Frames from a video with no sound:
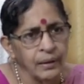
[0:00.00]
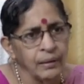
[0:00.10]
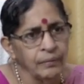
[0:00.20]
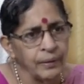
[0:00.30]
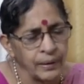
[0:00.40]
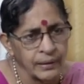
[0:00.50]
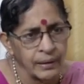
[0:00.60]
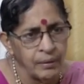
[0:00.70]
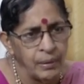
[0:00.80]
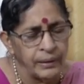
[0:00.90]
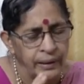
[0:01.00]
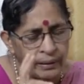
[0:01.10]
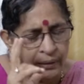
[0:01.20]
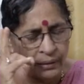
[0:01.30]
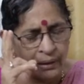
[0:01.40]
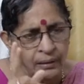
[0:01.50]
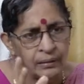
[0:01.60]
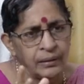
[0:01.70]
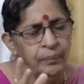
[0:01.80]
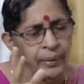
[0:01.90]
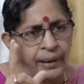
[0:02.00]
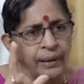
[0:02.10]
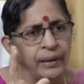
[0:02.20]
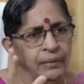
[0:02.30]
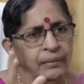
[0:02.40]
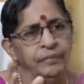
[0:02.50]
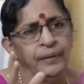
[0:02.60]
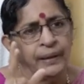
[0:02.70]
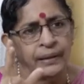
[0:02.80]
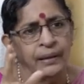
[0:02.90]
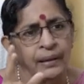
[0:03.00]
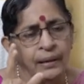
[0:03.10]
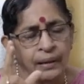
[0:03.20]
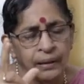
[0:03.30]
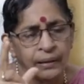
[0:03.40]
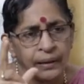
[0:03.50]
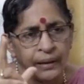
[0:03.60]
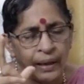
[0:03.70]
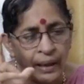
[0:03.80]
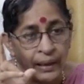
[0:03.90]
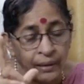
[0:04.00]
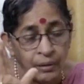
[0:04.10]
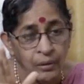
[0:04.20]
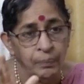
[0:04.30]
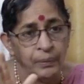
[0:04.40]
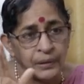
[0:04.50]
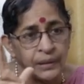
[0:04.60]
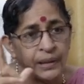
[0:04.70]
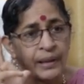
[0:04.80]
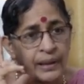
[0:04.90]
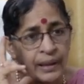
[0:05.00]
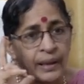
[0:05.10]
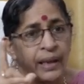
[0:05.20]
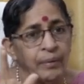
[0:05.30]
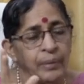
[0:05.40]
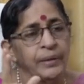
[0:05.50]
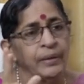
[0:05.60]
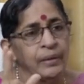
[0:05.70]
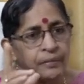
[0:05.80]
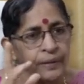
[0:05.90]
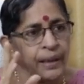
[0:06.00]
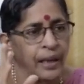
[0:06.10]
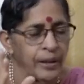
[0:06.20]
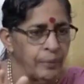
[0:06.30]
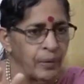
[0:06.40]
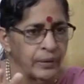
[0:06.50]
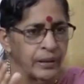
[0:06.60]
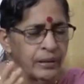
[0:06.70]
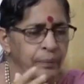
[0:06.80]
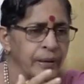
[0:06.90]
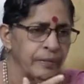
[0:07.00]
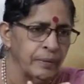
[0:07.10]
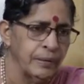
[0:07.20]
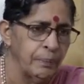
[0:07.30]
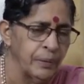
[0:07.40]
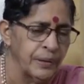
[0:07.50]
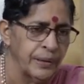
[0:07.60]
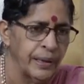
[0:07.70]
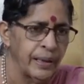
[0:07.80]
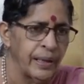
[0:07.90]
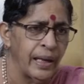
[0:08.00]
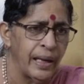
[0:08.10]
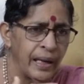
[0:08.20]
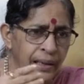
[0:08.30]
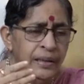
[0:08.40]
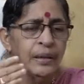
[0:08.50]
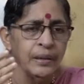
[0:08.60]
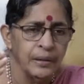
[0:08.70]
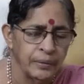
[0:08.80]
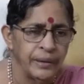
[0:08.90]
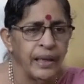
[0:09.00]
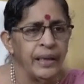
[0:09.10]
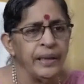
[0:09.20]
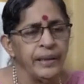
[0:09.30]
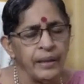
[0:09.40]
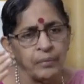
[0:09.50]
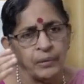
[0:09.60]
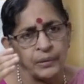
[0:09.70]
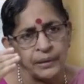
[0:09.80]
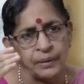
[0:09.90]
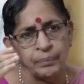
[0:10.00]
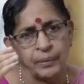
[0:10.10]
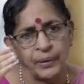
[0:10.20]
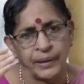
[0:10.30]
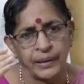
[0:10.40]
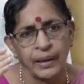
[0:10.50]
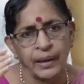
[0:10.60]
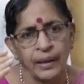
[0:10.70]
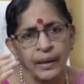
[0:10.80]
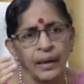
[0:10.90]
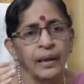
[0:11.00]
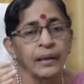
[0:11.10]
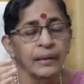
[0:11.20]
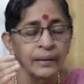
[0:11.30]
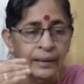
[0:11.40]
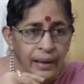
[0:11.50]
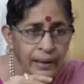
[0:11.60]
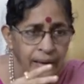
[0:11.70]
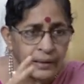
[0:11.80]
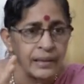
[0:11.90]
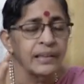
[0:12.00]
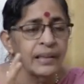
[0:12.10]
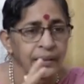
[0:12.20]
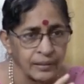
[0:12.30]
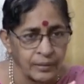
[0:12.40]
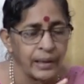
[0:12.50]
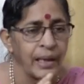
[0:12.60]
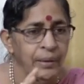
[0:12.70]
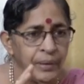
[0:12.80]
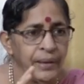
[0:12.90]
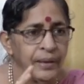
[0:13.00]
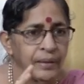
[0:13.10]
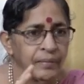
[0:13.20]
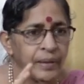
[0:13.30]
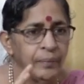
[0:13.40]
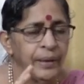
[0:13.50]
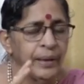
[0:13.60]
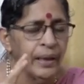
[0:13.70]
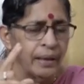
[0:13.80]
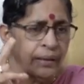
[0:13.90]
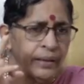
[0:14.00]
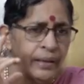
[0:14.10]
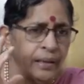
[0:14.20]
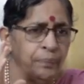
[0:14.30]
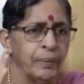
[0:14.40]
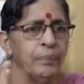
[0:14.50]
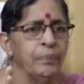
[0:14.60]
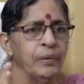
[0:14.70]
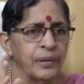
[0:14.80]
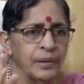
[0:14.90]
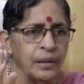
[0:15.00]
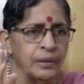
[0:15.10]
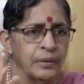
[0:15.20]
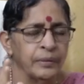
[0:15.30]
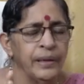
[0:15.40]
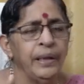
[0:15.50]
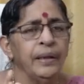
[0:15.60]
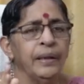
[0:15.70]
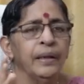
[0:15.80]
For example, the main factor, the anteroposterior diameter of the eyeball, that means from the posterior end to the anterior-most point. That distance or diameter will be directly proportional to the